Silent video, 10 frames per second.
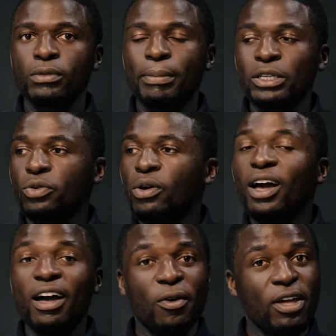Parce que
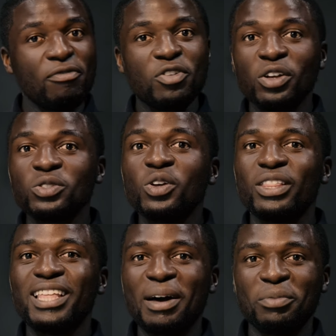if you don't know
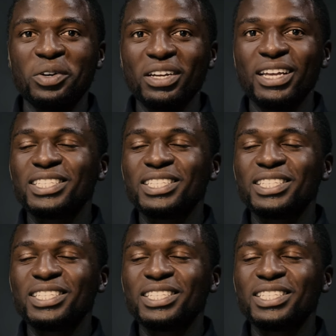the number,